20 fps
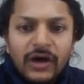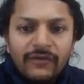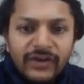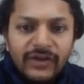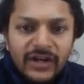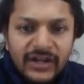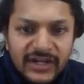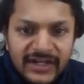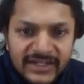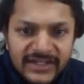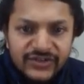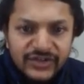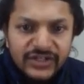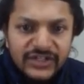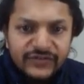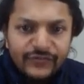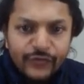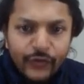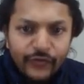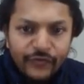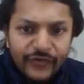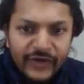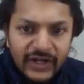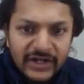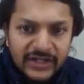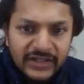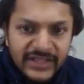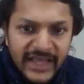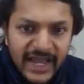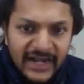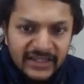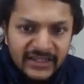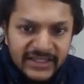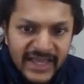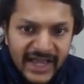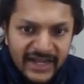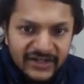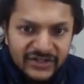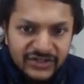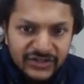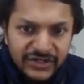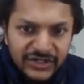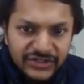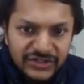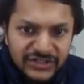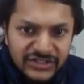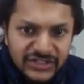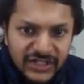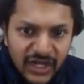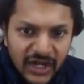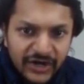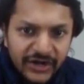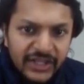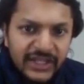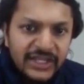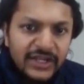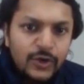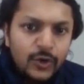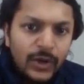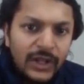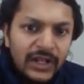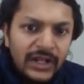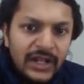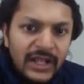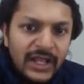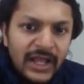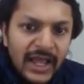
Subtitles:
our condition is fulfilled that the accelerations are equal